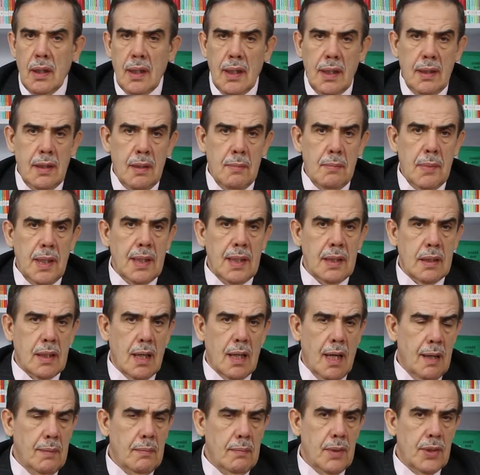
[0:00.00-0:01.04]
In the
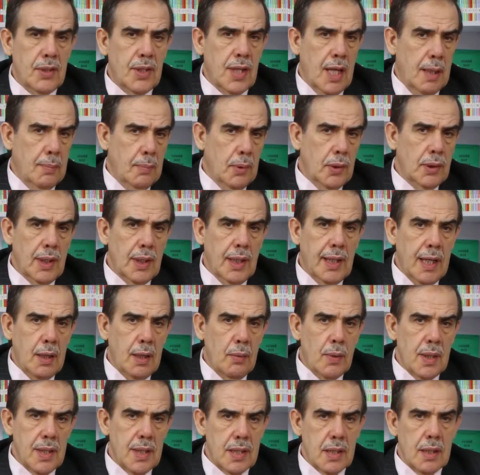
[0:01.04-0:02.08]
meantime, Jabrâil alaihi
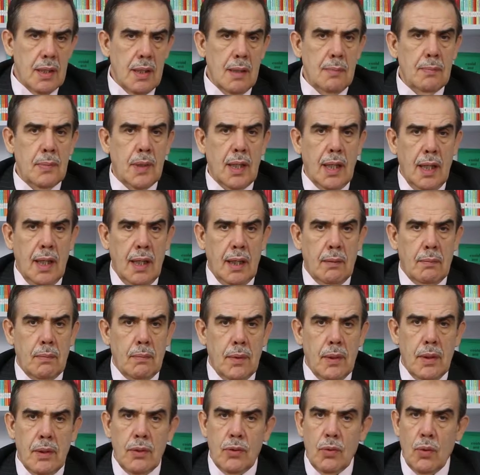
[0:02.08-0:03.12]
wasallam
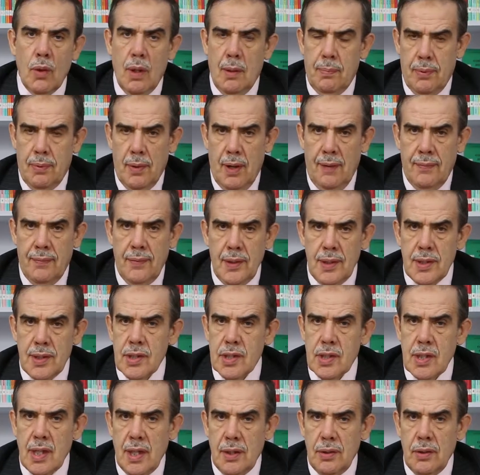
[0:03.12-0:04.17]
came to our Prophet and
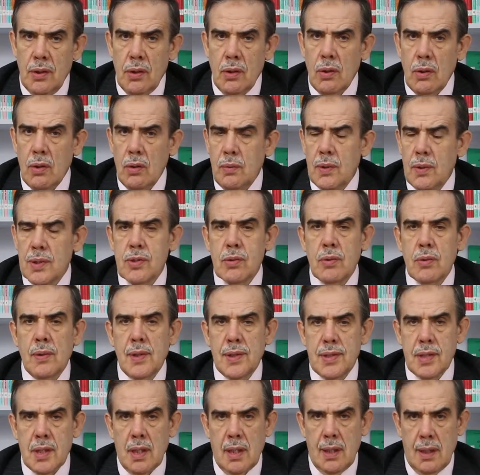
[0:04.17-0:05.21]
said, "O Rasûlullah
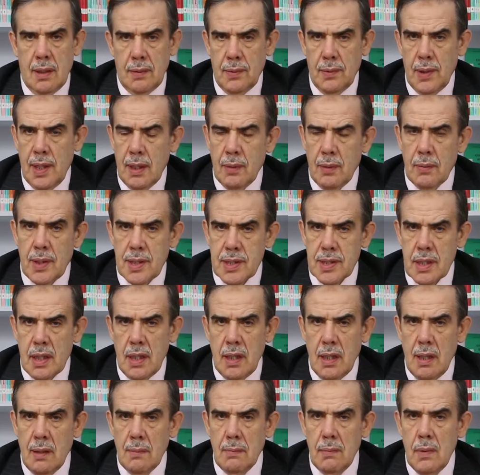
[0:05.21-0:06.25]
sallallahu alaihi
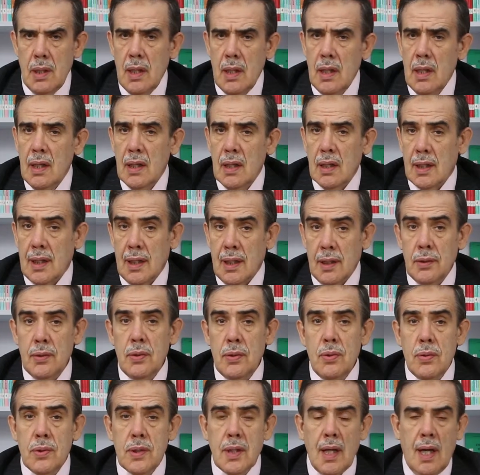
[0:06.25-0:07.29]
wasallam,
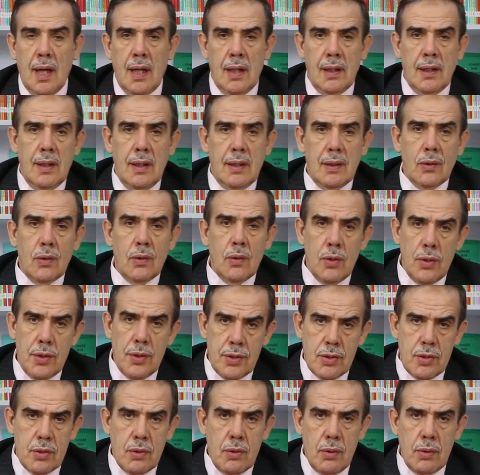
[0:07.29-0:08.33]
Allahu Ta'ala
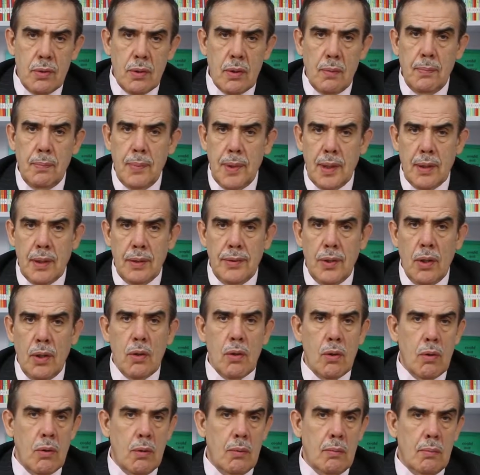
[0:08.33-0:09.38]
orders you to build a
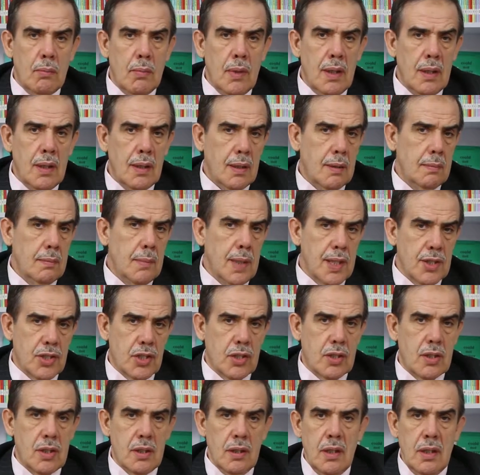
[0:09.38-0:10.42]
home, a
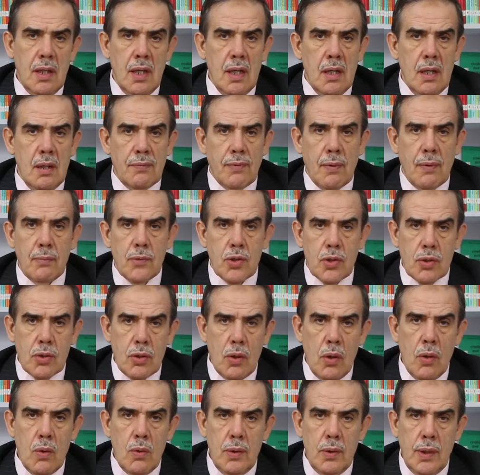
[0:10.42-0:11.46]
masjid, from
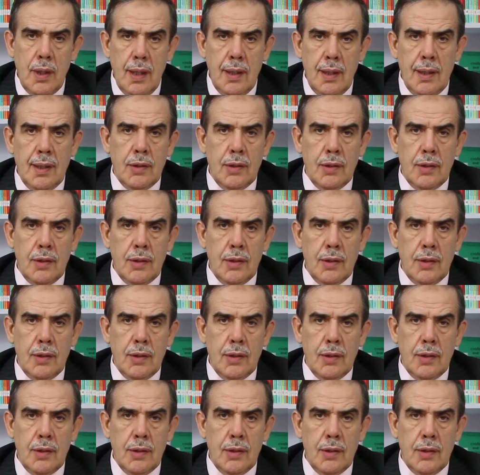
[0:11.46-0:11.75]
stone and